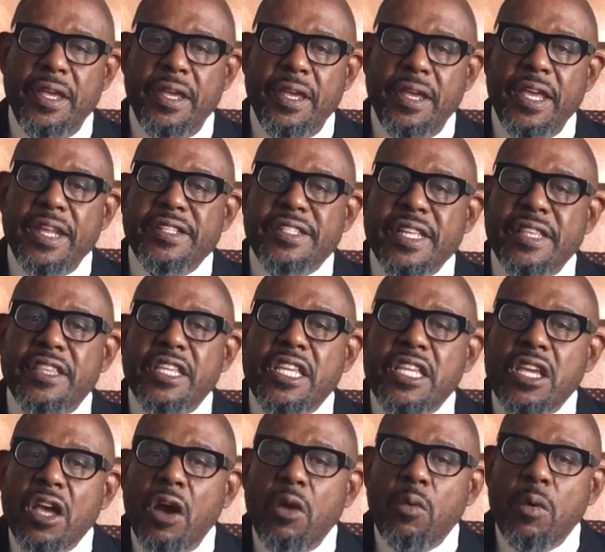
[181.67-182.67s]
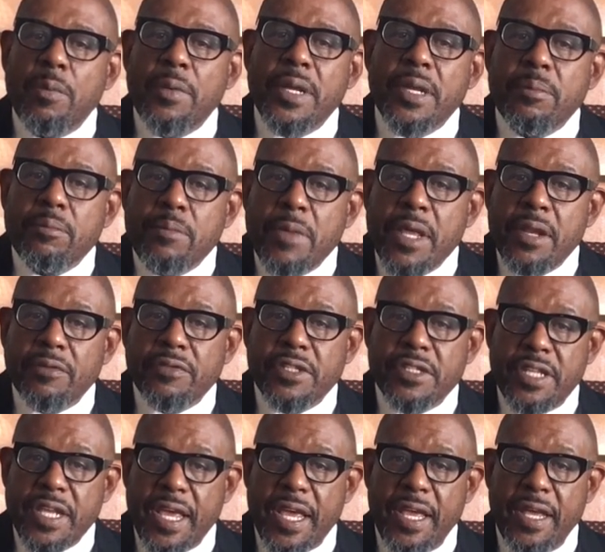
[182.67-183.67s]
It is that the young women and men of
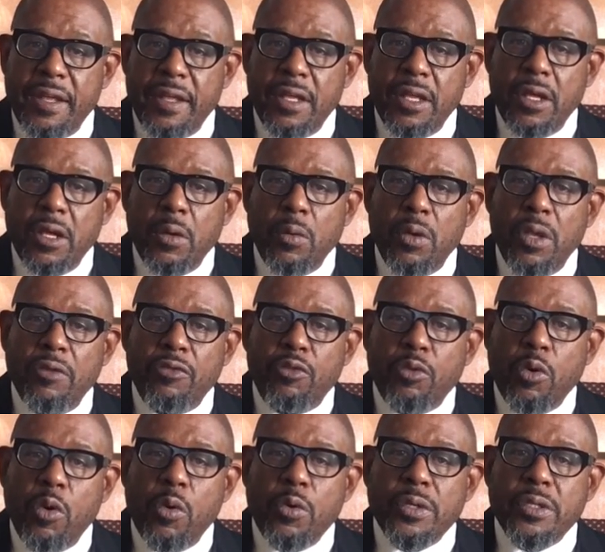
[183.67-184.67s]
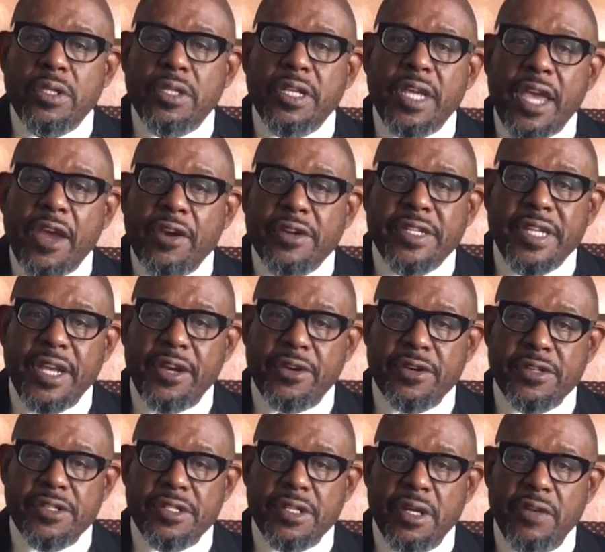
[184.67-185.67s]
today will have grown into the
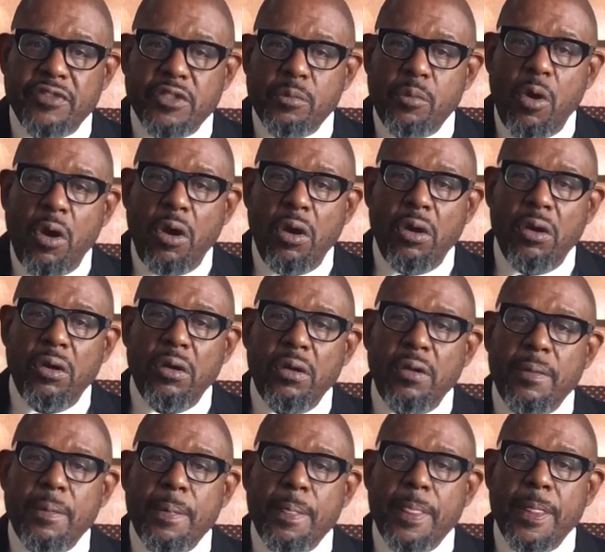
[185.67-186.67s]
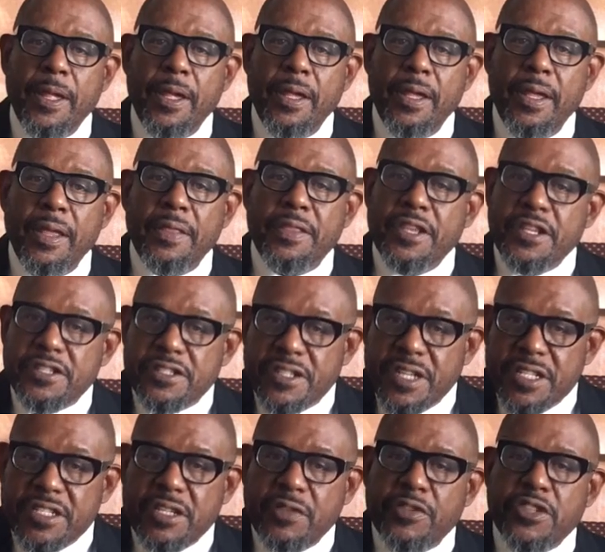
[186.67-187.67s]
caretakers of tomorrow. This
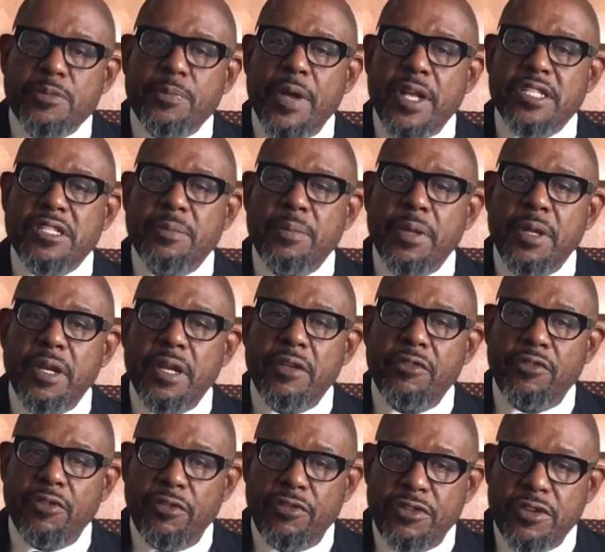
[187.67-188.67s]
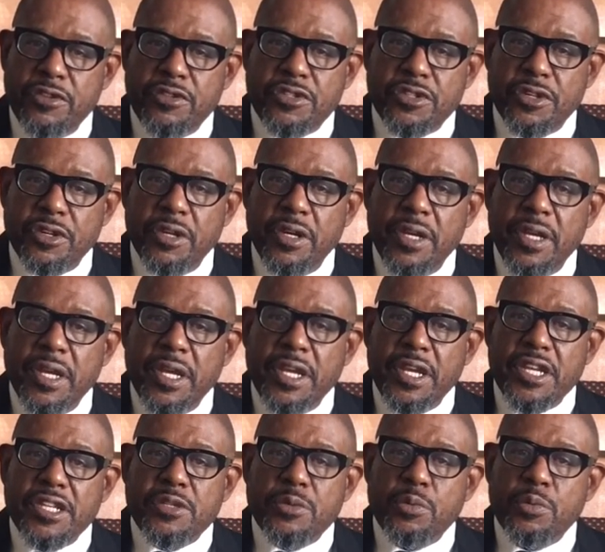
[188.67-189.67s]
sense of responsibility for future
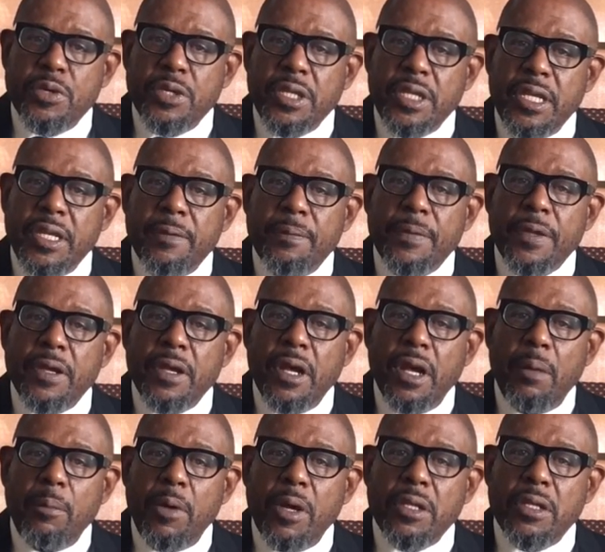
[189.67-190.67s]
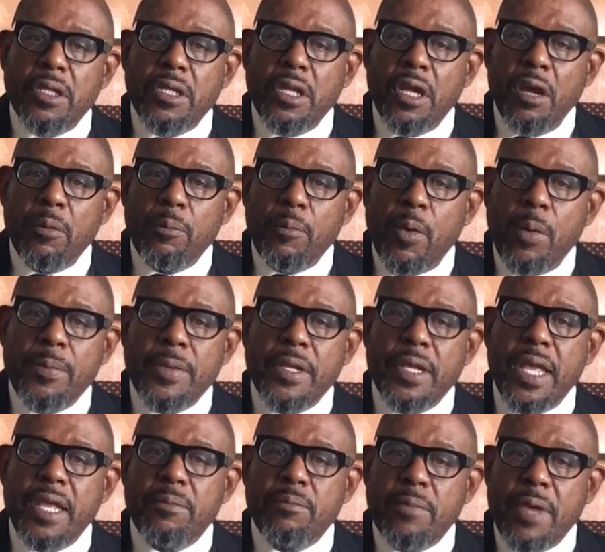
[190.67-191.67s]
is really among the young women
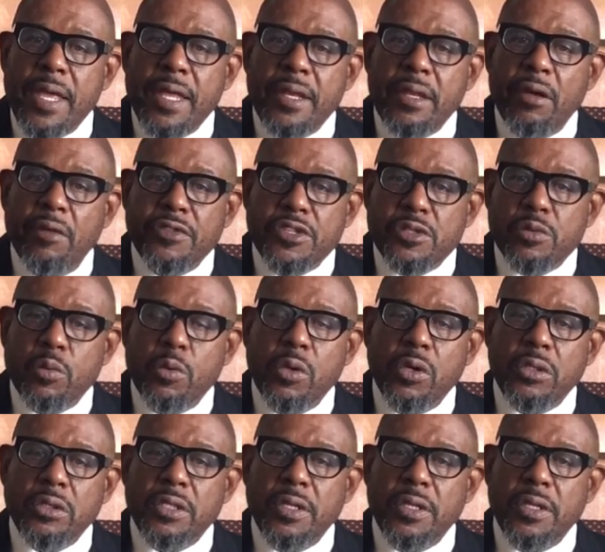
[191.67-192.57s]
and men of this world.